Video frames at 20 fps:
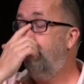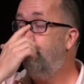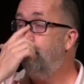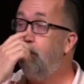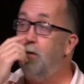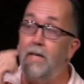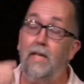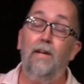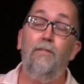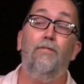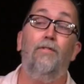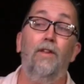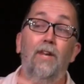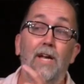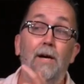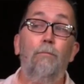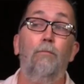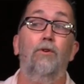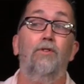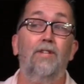But if the
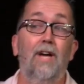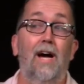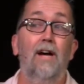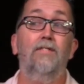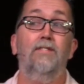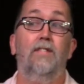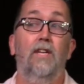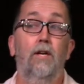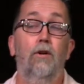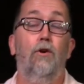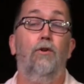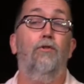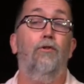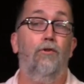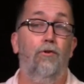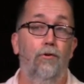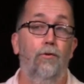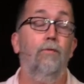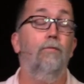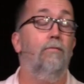numbers I said are
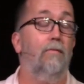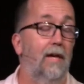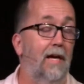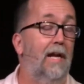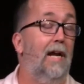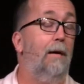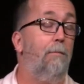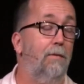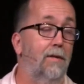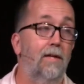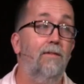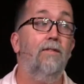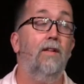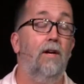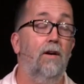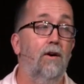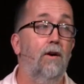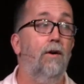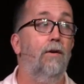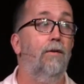true, and I believe they
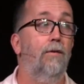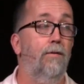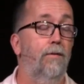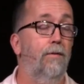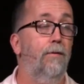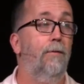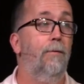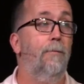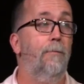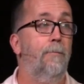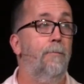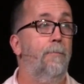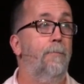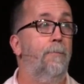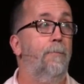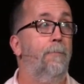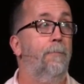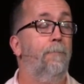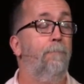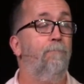are,
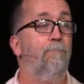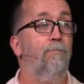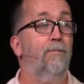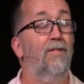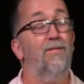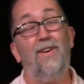in